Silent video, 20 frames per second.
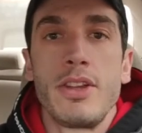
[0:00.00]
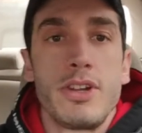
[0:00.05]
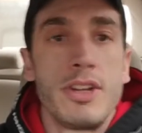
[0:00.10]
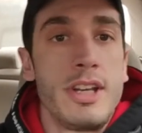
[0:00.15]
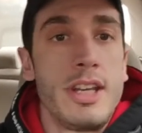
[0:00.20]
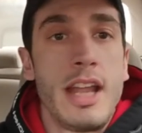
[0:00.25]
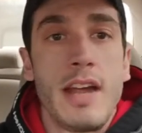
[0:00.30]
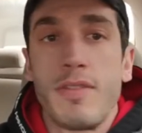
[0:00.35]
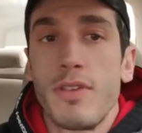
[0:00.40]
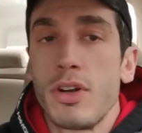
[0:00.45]
They're
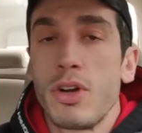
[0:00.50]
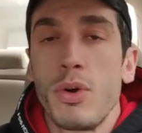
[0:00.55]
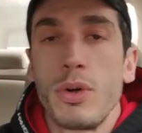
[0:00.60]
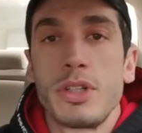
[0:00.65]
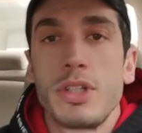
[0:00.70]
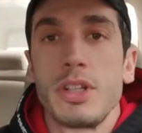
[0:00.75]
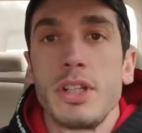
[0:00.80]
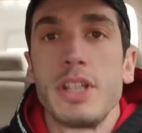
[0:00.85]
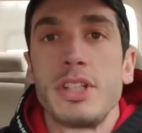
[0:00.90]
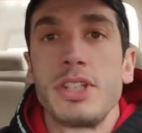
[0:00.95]
never
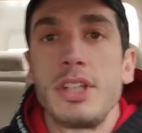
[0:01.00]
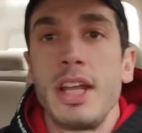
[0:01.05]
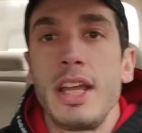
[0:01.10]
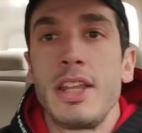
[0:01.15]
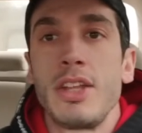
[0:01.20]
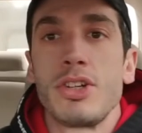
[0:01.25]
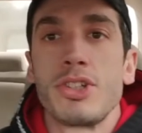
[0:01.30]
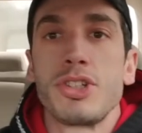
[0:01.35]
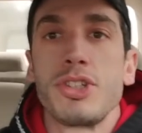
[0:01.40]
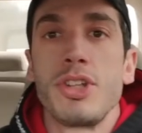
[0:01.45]
going to listen,
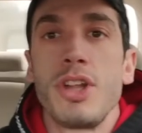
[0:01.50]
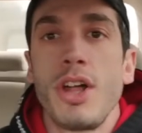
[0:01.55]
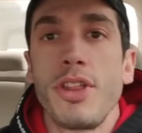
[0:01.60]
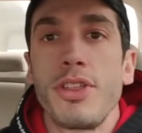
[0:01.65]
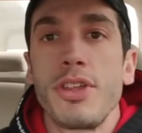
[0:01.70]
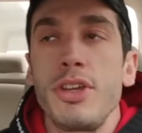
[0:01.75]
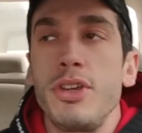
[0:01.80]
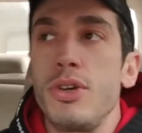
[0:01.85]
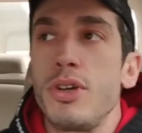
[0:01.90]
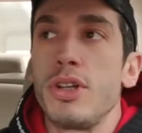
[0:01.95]
and there's
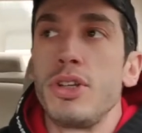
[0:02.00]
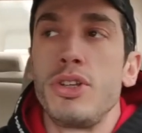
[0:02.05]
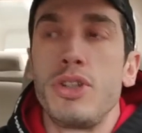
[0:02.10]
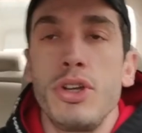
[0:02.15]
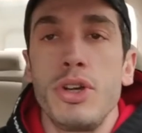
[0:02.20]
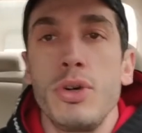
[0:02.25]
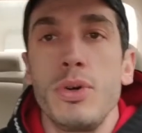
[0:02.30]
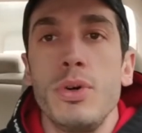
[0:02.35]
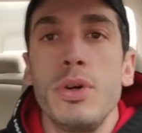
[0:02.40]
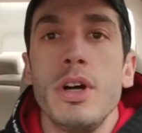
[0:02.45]
nothing you can
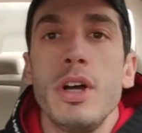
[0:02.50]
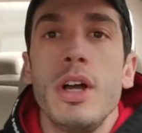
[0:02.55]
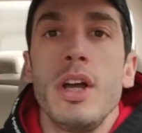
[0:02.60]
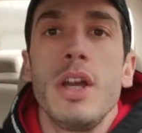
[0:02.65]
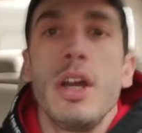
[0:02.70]
do